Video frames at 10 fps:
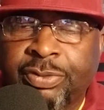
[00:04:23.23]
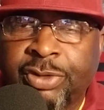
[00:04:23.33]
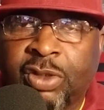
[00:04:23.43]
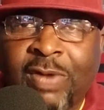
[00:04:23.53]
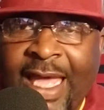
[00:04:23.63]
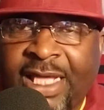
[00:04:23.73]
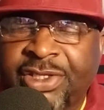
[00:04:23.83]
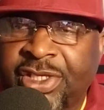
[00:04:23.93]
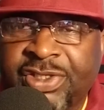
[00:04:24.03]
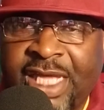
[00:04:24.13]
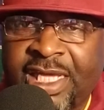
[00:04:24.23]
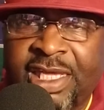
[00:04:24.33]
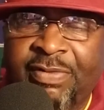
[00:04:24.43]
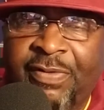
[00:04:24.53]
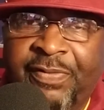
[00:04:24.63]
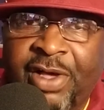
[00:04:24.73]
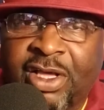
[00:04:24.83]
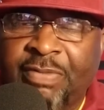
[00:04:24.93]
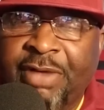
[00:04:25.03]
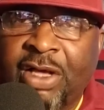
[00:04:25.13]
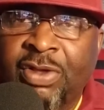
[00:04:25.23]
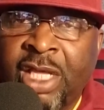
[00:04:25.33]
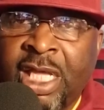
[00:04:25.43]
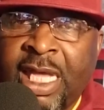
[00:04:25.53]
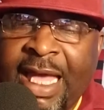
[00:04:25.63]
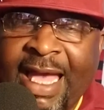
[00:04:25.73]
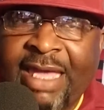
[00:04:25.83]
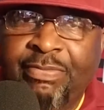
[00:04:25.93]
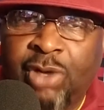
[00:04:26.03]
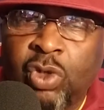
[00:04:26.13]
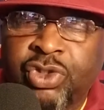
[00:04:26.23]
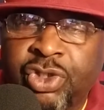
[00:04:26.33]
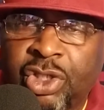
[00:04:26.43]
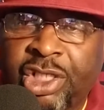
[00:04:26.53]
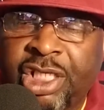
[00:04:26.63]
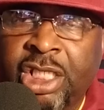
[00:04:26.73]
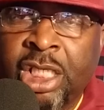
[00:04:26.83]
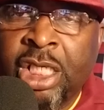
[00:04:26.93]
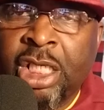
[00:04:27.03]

The cracker does not give a fuck about how emotionally